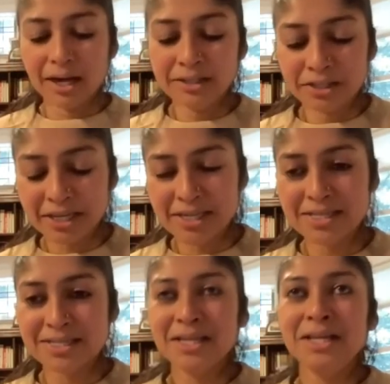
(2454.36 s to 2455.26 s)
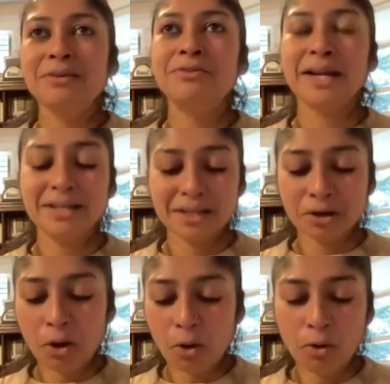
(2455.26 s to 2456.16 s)
countries,
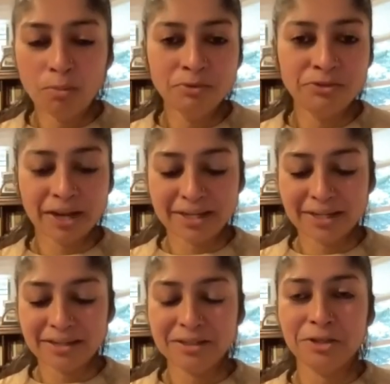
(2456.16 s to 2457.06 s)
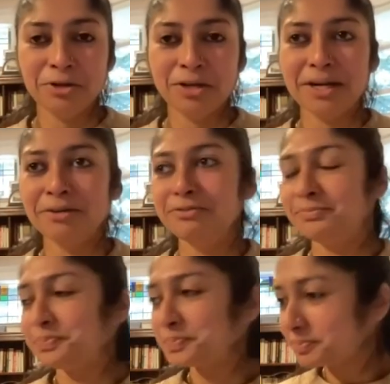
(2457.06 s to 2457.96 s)
finding home, finding, you know, kind of
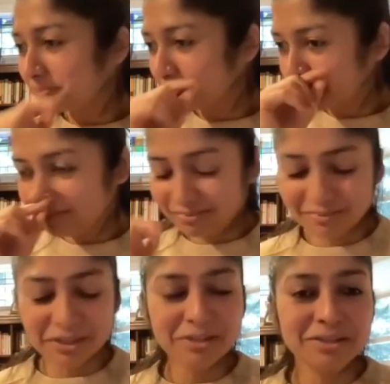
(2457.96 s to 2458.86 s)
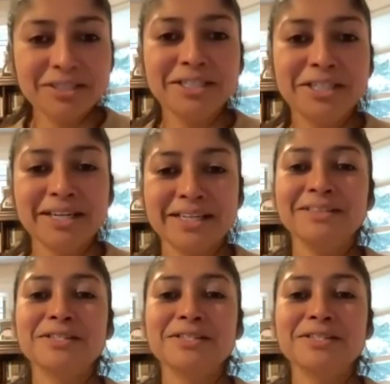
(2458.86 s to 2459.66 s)
getting